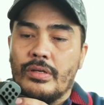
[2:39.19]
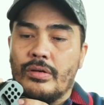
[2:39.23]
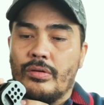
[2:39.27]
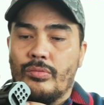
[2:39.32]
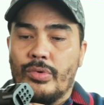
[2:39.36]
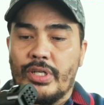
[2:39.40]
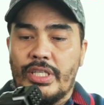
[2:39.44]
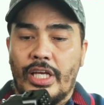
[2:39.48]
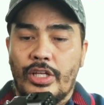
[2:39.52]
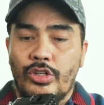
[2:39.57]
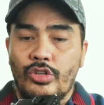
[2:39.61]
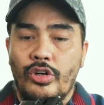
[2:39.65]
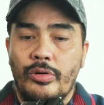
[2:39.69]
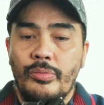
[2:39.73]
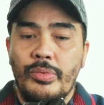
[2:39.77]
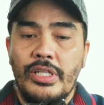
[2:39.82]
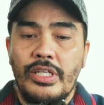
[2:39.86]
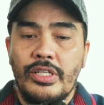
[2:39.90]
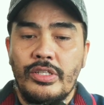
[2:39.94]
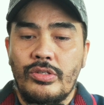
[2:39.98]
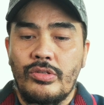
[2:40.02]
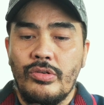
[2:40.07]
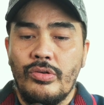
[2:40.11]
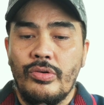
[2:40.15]
what I
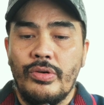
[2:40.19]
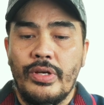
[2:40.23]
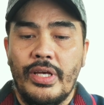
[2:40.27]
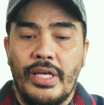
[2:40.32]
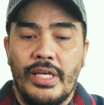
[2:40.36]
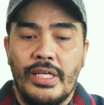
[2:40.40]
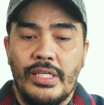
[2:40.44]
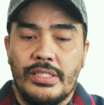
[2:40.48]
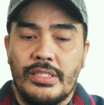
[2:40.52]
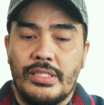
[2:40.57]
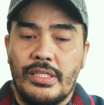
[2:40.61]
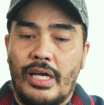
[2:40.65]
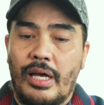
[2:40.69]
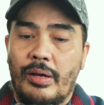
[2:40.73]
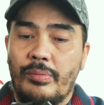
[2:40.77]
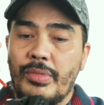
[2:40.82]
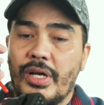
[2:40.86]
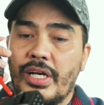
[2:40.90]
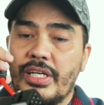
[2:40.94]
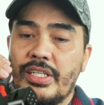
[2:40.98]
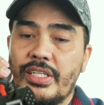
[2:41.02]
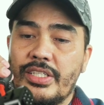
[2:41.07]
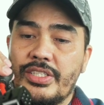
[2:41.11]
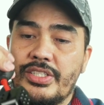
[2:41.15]
normally do is I'm
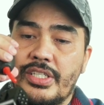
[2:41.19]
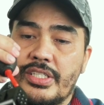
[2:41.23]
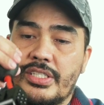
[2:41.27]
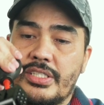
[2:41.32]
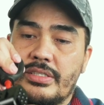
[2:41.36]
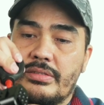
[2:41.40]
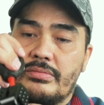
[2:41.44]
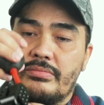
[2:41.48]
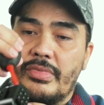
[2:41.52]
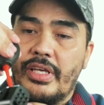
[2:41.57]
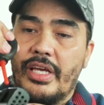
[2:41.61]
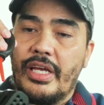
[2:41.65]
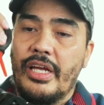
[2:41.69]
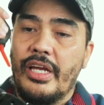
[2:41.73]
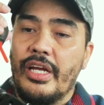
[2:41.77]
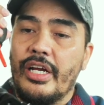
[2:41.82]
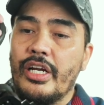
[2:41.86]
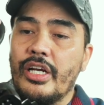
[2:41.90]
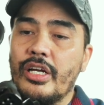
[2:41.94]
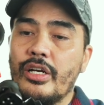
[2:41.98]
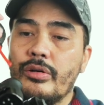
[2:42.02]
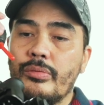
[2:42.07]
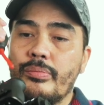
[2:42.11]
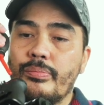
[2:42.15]
gonna just
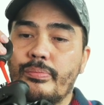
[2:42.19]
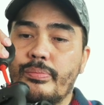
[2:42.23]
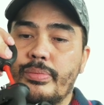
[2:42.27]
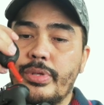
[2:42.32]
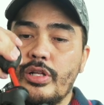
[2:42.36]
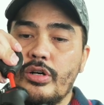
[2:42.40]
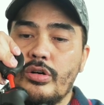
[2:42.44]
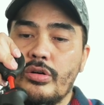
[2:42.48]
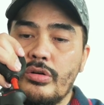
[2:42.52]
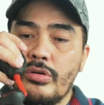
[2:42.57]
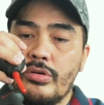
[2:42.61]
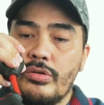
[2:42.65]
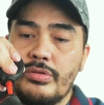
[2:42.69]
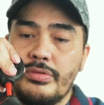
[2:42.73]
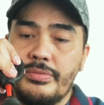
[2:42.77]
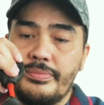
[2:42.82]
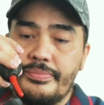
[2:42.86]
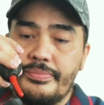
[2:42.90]
air blow